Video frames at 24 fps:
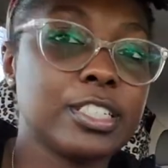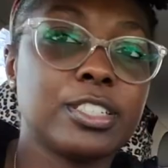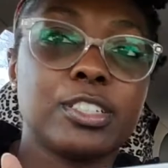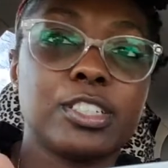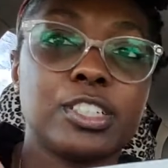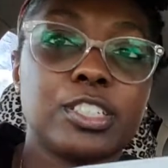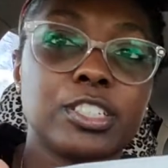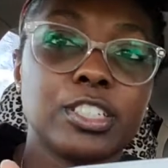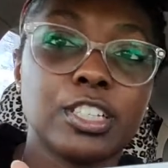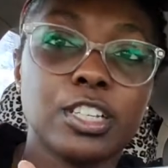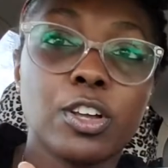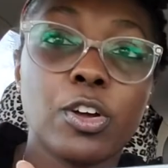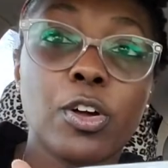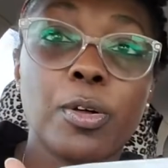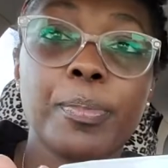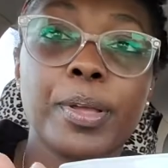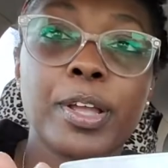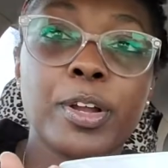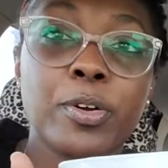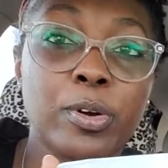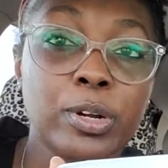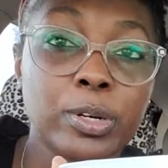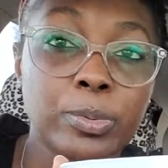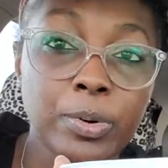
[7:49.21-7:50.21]
So she's gonna go in my
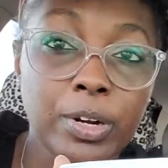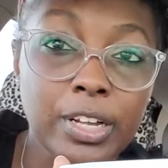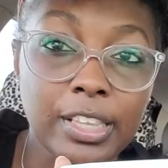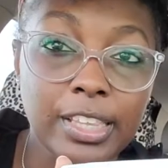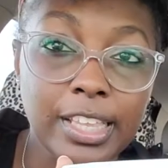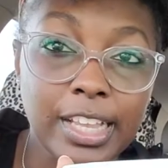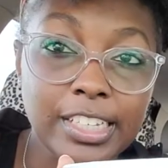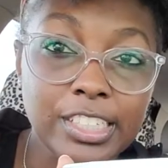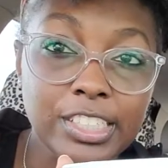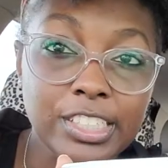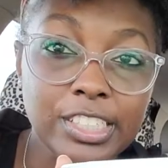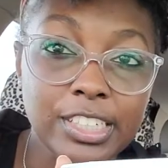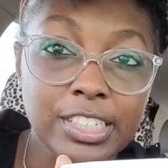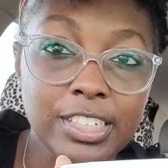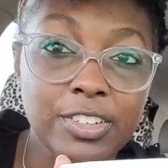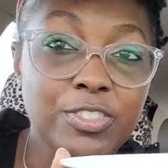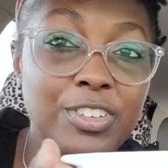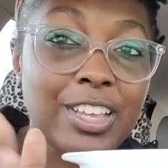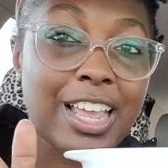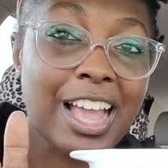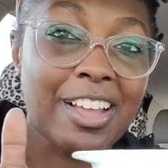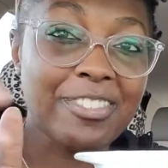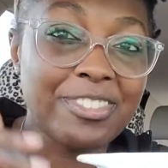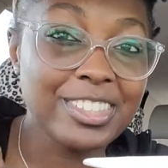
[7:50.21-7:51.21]
Corningware collection. If
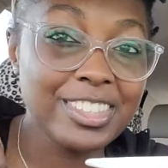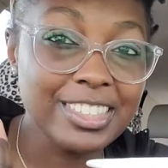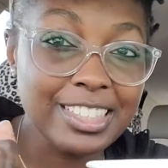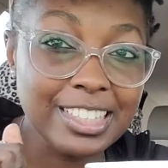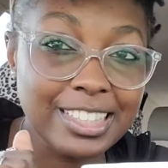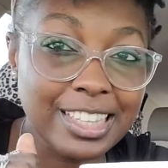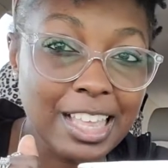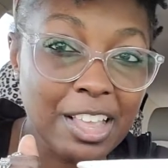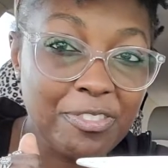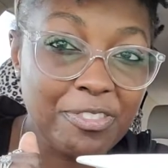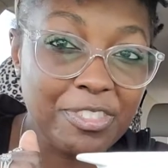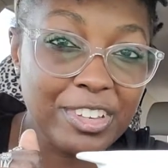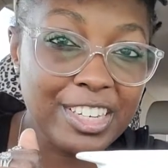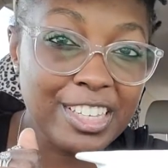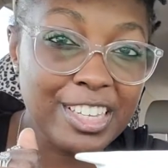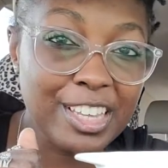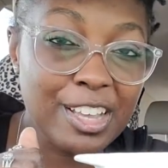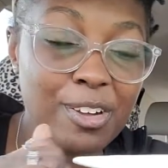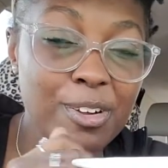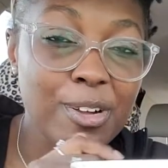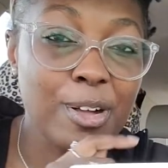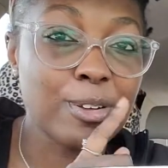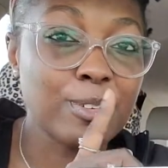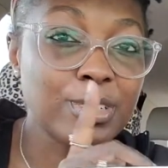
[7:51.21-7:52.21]
you haven't seen that
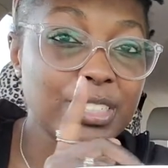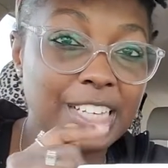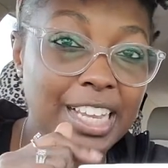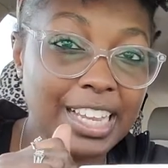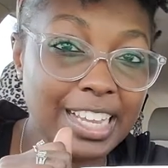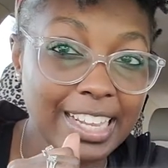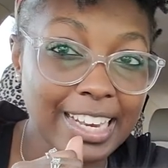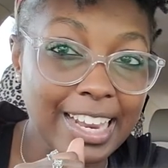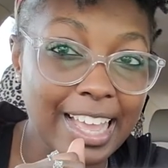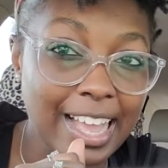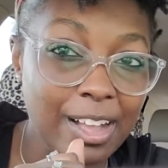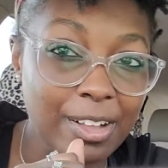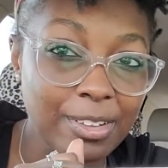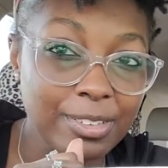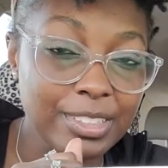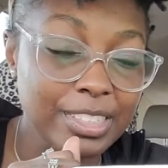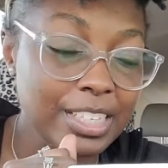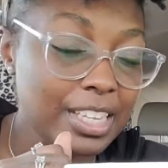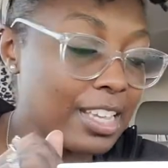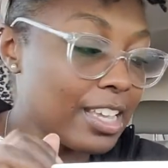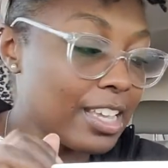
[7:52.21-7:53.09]
video, go check it out.